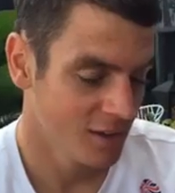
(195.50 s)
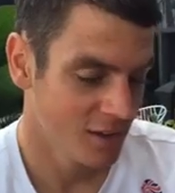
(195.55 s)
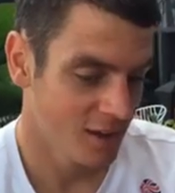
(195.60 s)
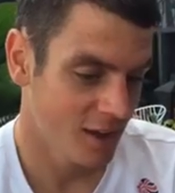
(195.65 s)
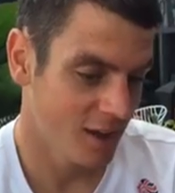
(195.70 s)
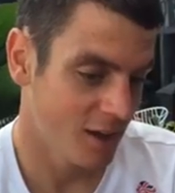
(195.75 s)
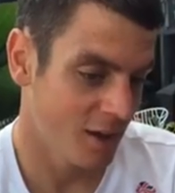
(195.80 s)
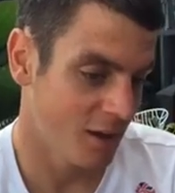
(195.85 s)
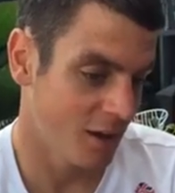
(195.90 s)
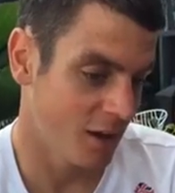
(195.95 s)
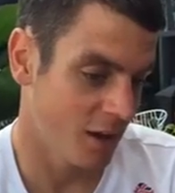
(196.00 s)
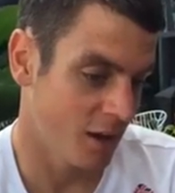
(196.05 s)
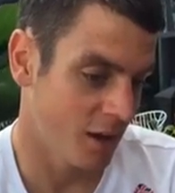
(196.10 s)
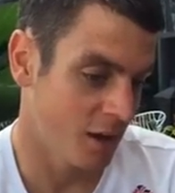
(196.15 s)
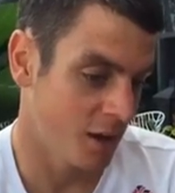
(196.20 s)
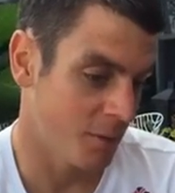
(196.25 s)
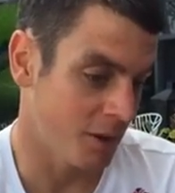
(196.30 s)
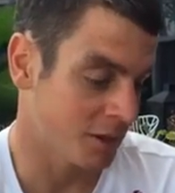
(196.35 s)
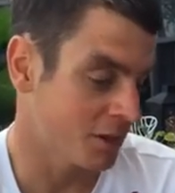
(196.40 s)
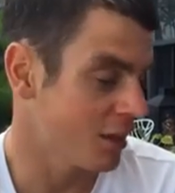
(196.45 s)

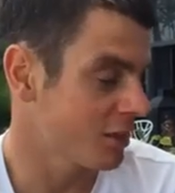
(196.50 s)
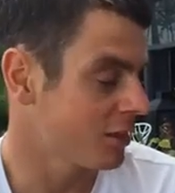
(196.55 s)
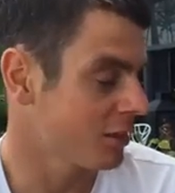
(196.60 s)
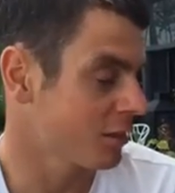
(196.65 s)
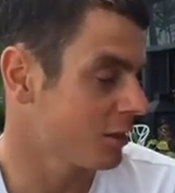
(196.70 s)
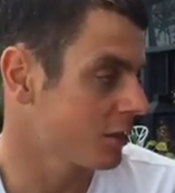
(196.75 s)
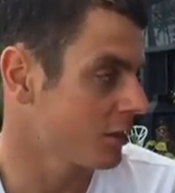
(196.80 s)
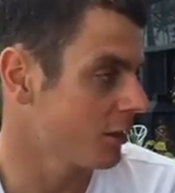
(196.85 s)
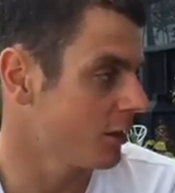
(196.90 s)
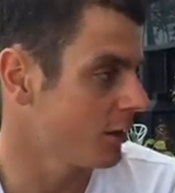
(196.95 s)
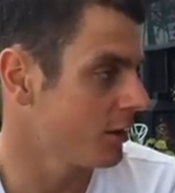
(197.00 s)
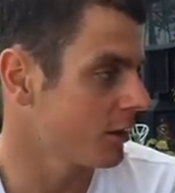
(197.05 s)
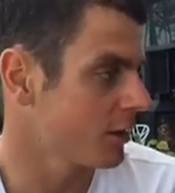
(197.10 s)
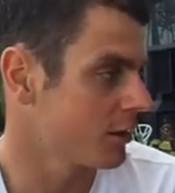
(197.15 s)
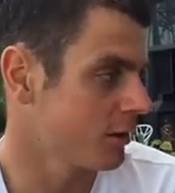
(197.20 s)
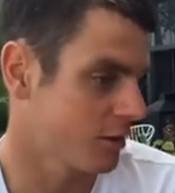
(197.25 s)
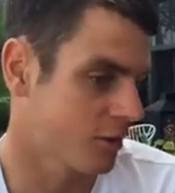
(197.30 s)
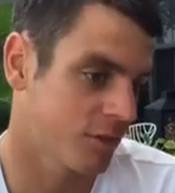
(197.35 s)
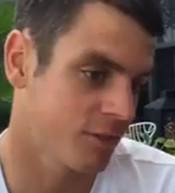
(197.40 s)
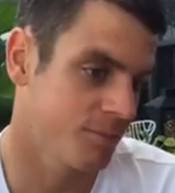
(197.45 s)
A decent dessert
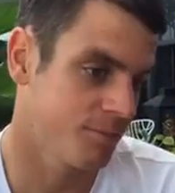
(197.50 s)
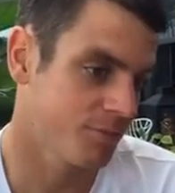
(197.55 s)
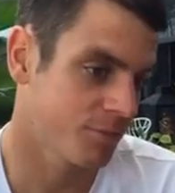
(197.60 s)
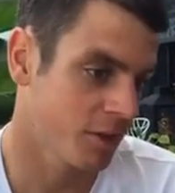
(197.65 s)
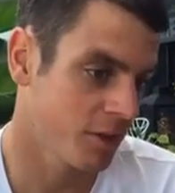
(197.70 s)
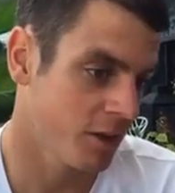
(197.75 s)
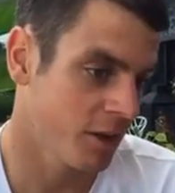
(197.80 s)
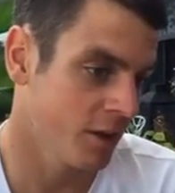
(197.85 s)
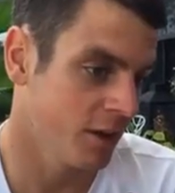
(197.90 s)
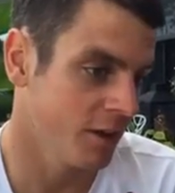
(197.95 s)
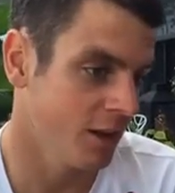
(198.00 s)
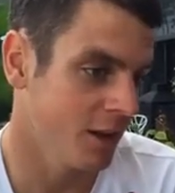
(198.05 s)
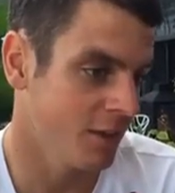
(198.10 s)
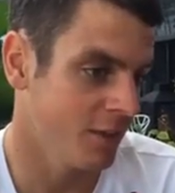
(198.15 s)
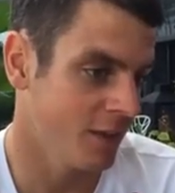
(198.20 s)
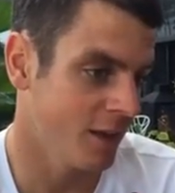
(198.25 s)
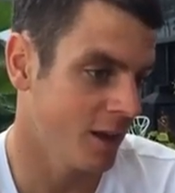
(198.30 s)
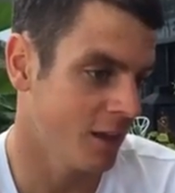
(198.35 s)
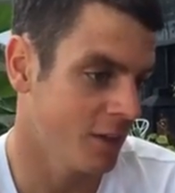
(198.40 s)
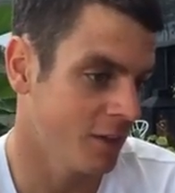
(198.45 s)
because you're going to need
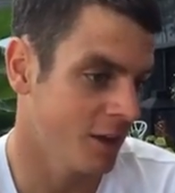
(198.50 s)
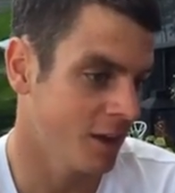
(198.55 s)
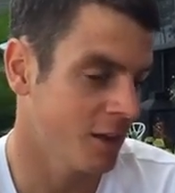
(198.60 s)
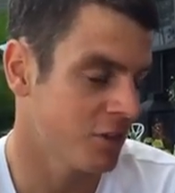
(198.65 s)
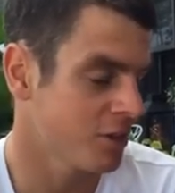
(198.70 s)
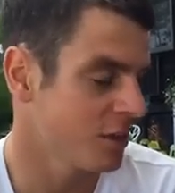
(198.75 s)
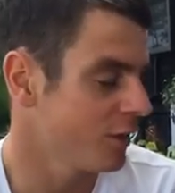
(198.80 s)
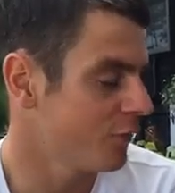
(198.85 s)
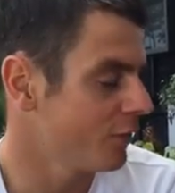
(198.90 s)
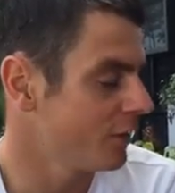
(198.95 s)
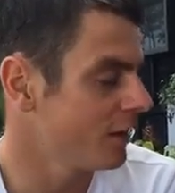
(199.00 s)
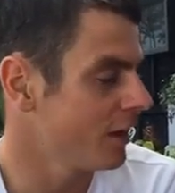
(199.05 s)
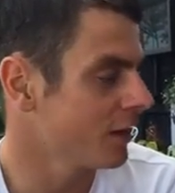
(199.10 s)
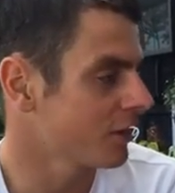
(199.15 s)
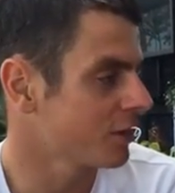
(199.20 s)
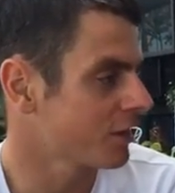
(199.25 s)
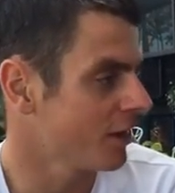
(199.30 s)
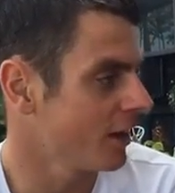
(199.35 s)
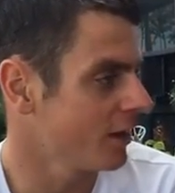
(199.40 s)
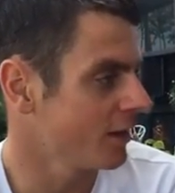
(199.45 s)
the energy for the next
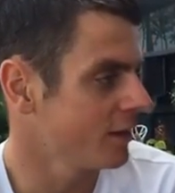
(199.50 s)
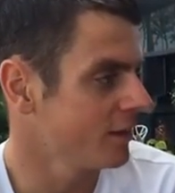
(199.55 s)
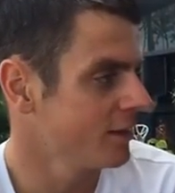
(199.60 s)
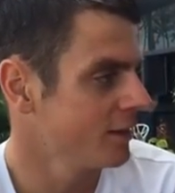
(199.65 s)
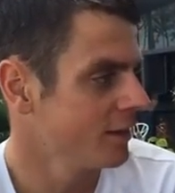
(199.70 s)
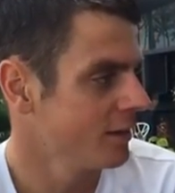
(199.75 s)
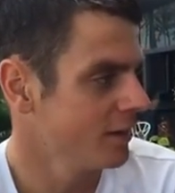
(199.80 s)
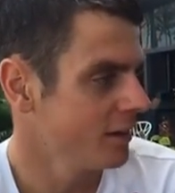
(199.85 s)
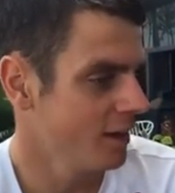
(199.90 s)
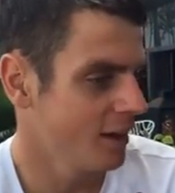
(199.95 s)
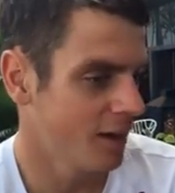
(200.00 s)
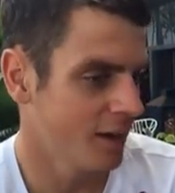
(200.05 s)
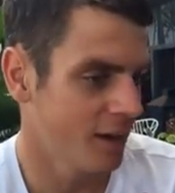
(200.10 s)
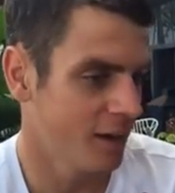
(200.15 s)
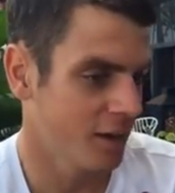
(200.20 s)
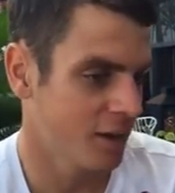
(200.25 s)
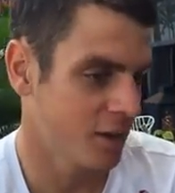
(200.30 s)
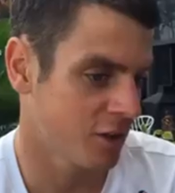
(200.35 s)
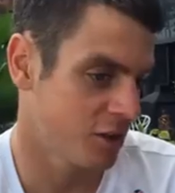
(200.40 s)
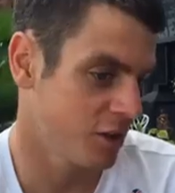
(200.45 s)
day.
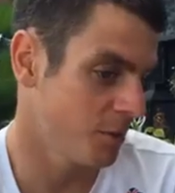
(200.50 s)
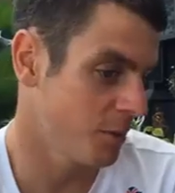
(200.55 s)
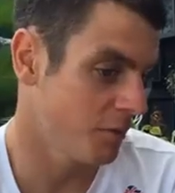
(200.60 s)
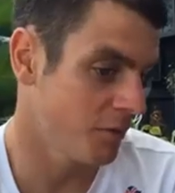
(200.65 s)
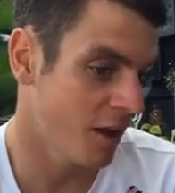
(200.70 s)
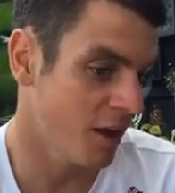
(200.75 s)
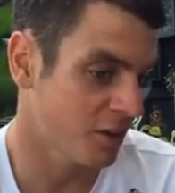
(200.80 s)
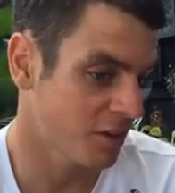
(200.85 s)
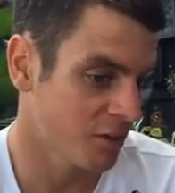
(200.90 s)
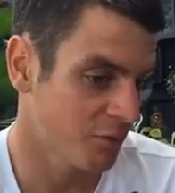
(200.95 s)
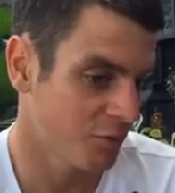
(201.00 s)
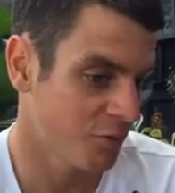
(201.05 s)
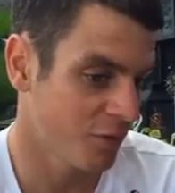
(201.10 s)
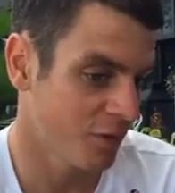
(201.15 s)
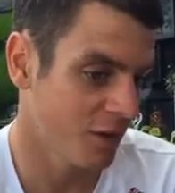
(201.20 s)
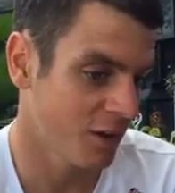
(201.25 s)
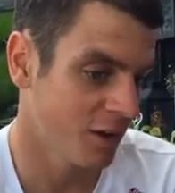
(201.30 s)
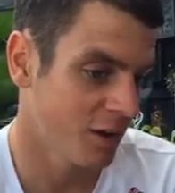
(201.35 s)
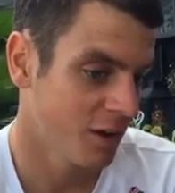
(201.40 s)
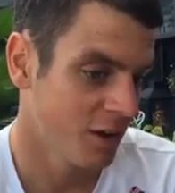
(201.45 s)
Because you'll be racing
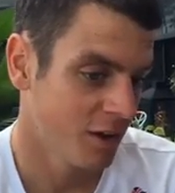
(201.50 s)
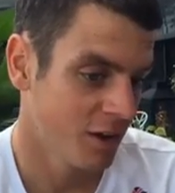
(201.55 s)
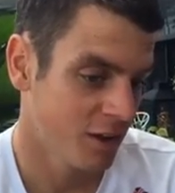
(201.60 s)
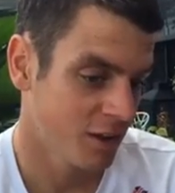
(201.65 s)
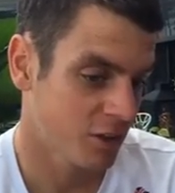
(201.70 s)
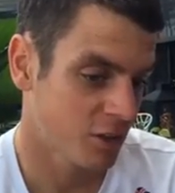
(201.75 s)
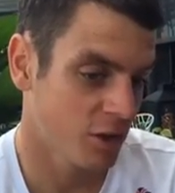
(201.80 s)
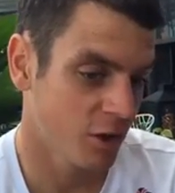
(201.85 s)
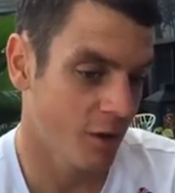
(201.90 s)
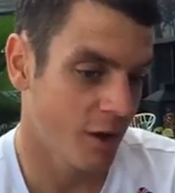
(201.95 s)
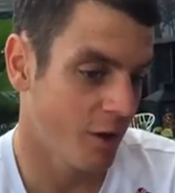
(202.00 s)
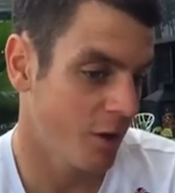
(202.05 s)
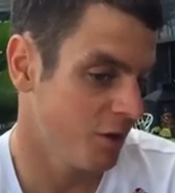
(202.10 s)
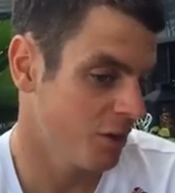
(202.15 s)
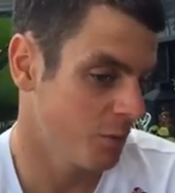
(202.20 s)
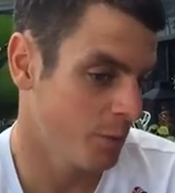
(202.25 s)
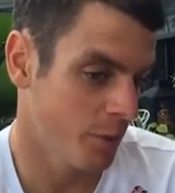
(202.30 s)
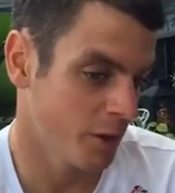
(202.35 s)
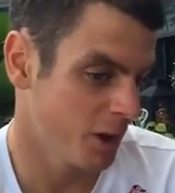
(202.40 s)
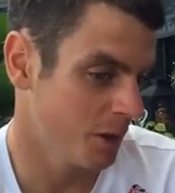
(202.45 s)
for 2 hours. You're
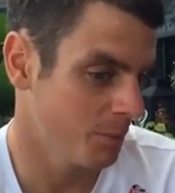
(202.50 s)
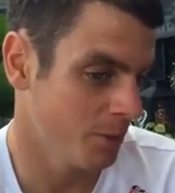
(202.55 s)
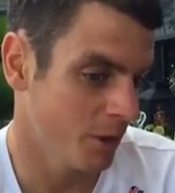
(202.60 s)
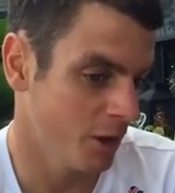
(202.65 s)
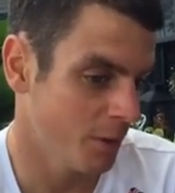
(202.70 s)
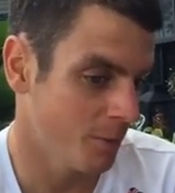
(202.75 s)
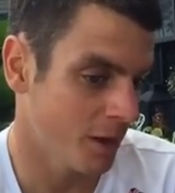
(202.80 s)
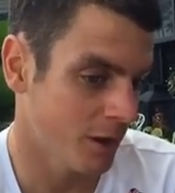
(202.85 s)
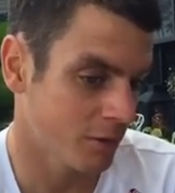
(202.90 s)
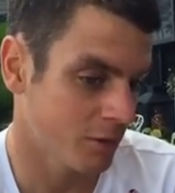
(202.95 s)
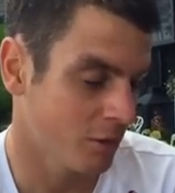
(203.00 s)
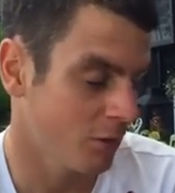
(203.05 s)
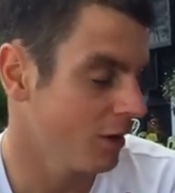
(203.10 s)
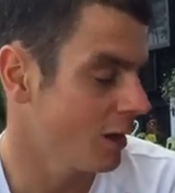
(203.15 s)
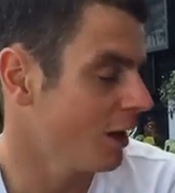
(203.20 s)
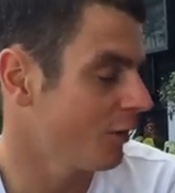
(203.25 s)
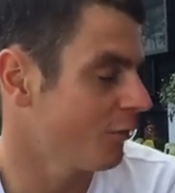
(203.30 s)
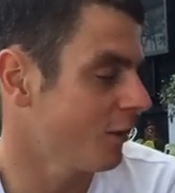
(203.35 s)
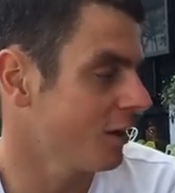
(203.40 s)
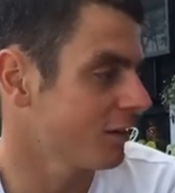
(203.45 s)
probably going to burn about
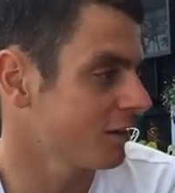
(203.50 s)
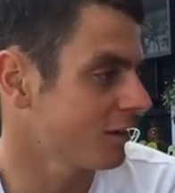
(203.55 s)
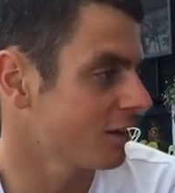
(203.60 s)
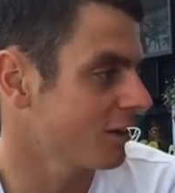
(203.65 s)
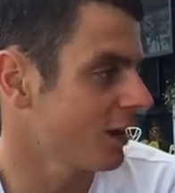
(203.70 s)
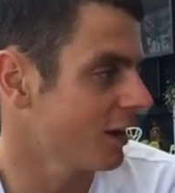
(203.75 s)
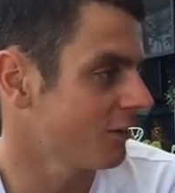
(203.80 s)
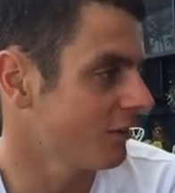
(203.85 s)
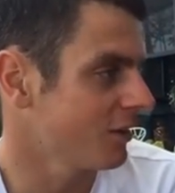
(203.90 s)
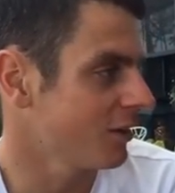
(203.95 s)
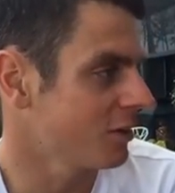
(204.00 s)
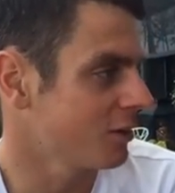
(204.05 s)
2,500 calories.